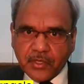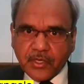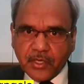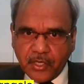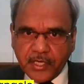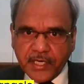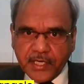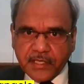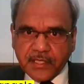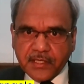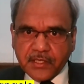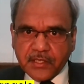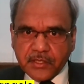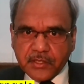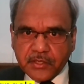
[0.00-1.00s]
All right.
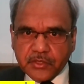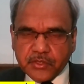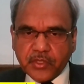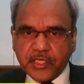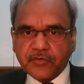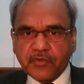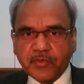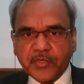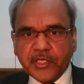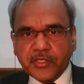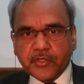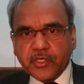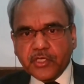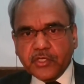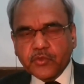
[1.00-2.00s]
So it will be
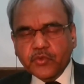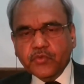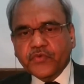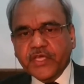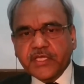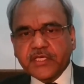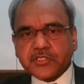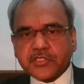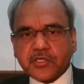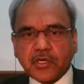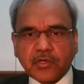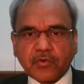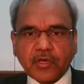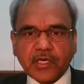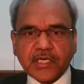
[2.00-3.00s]
your two very
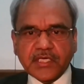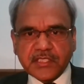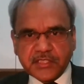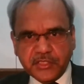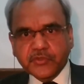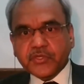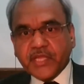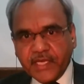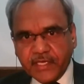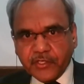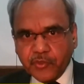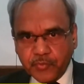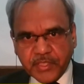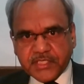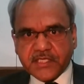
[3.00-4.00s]
strong qualities you think
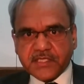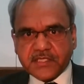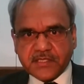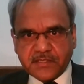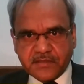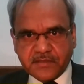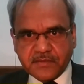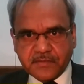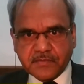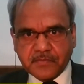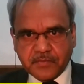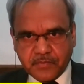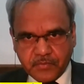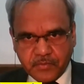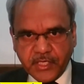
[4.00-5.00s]
you possess,
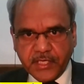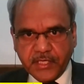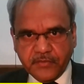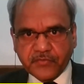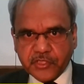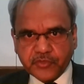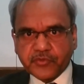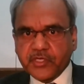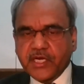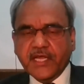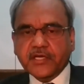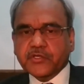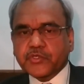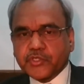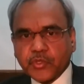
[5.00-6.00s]
right, which you would
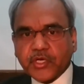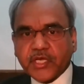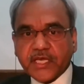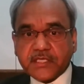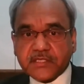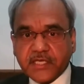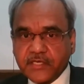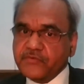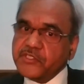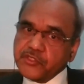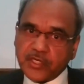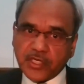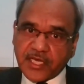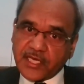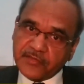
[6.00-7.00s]
like to showcase and which
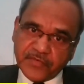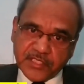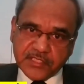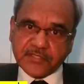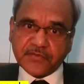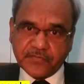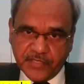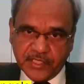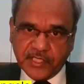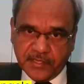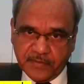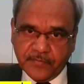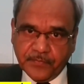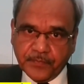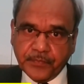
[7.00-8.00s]
you are convinced
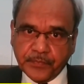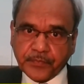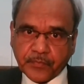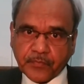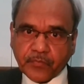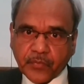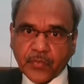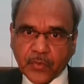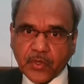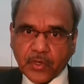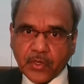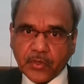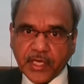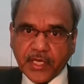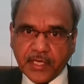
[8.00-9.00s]
within,
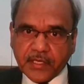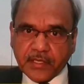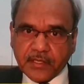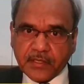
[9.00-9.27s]
okay,